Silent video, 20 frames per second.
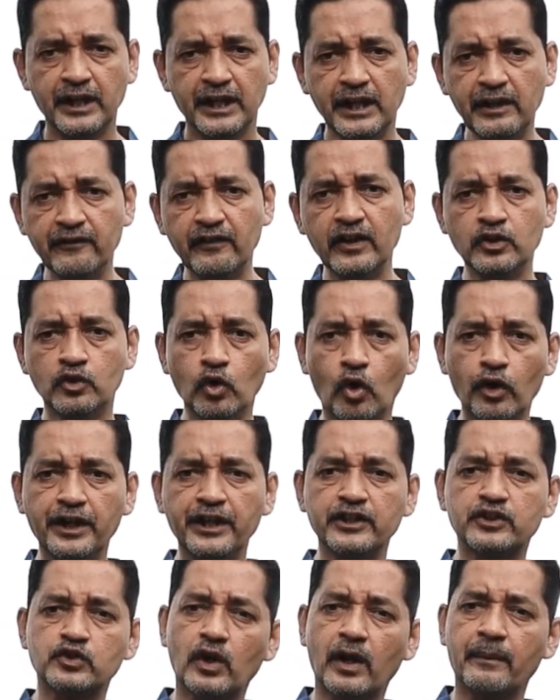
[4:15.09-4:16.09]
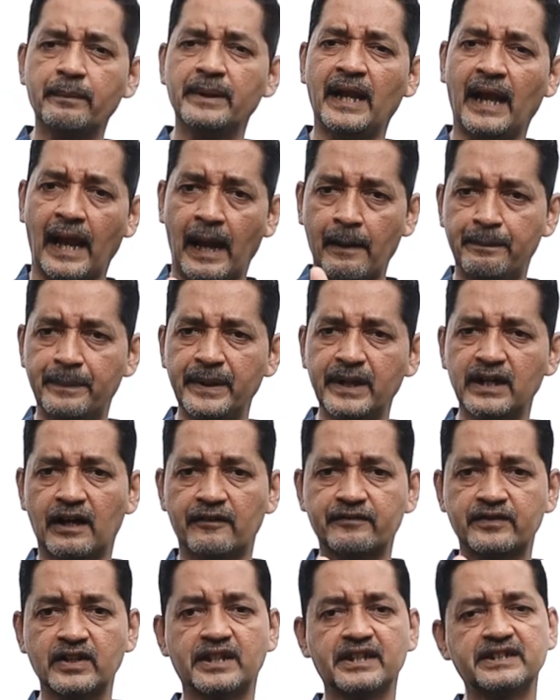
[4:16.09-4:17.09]
even though he should have been happier
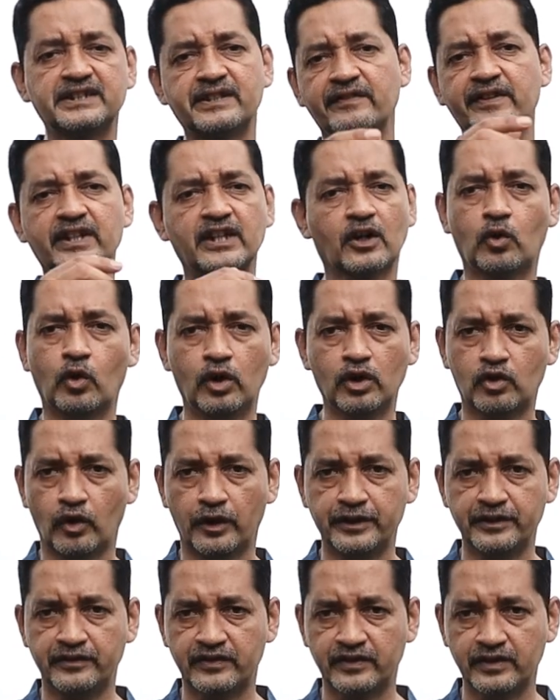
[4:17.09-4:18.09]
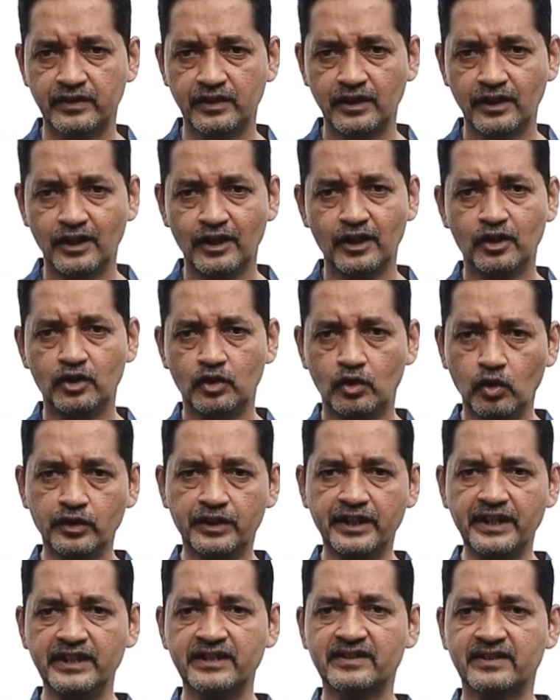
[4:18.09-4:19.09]
after receiving the gold coins. To
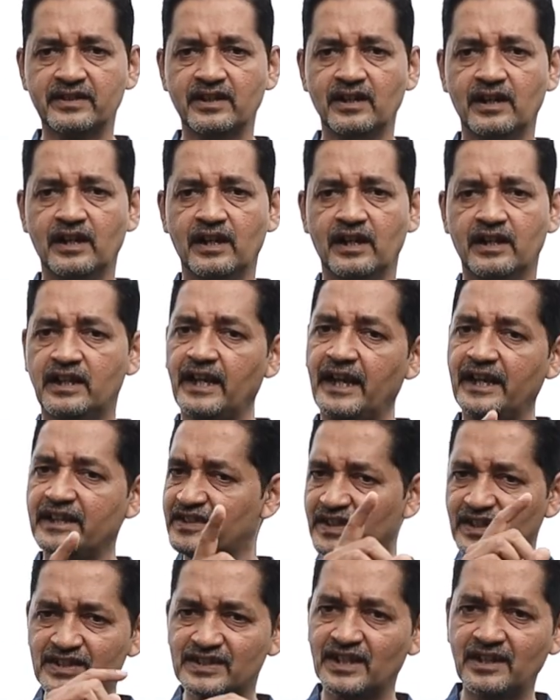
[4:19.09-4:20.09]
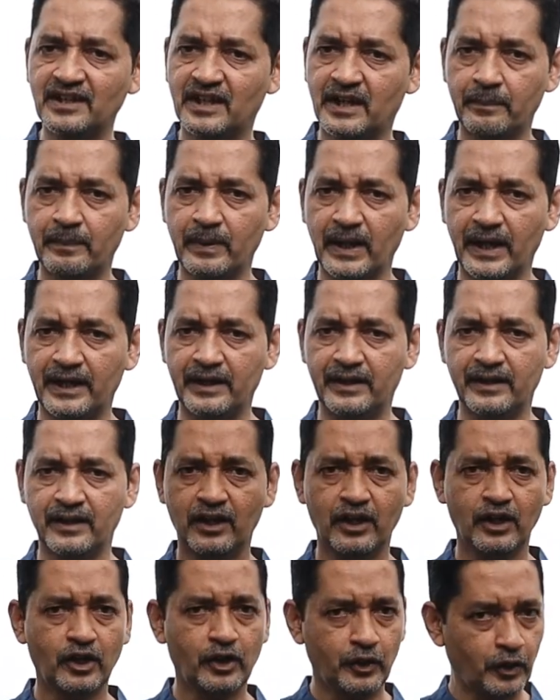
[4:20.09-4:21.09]
this, the assistant replied,
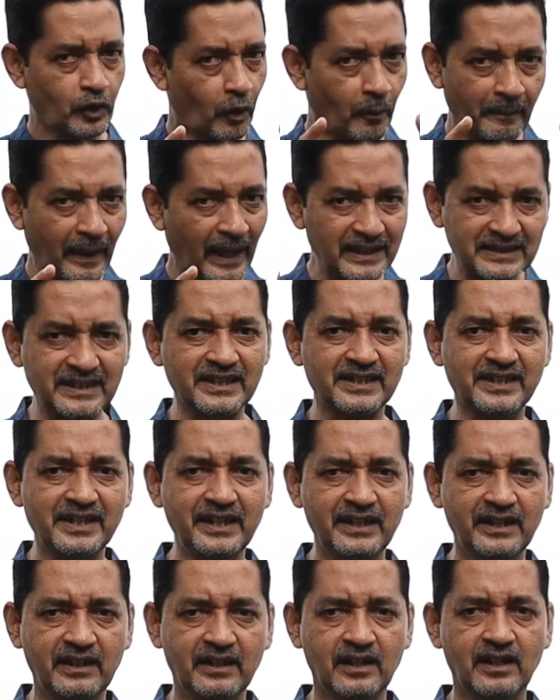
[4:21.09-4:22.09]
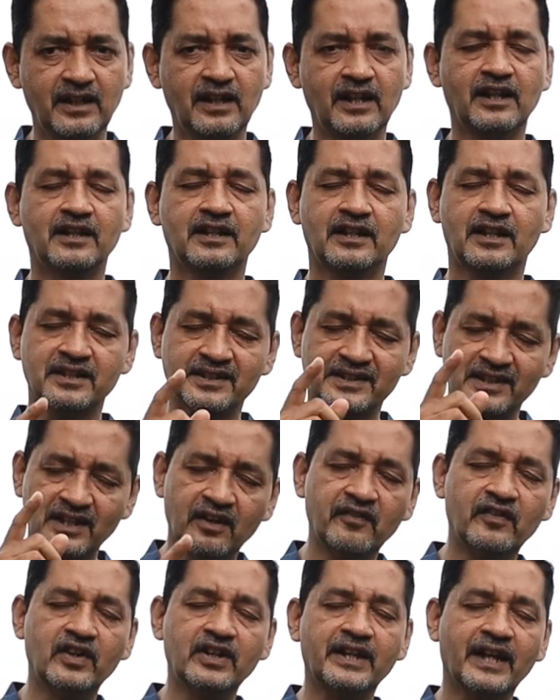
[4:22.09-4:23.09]
"Your Majesty, the
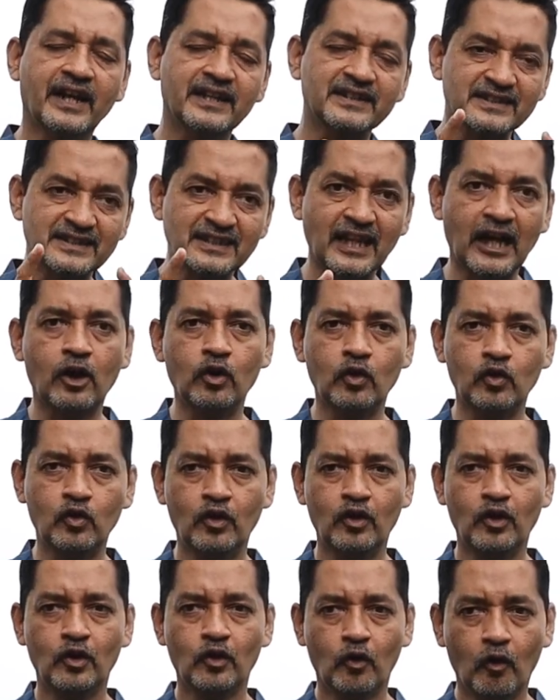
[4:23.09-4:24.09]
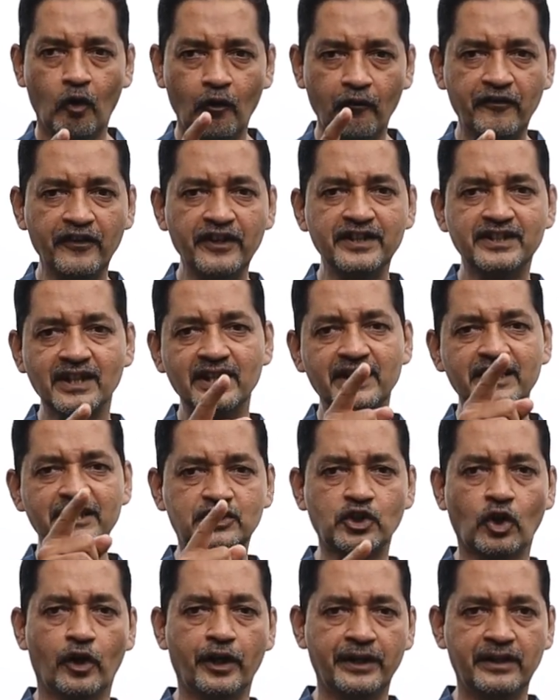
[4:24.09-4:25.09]
servant has now officially
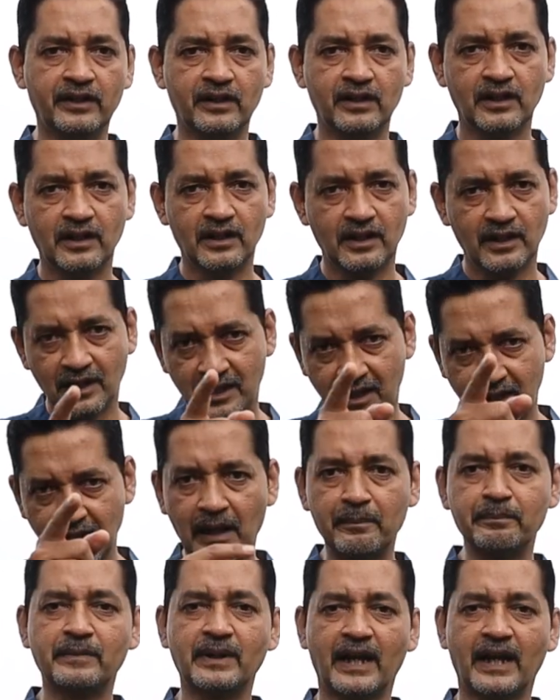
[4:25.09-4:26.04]
joined the Club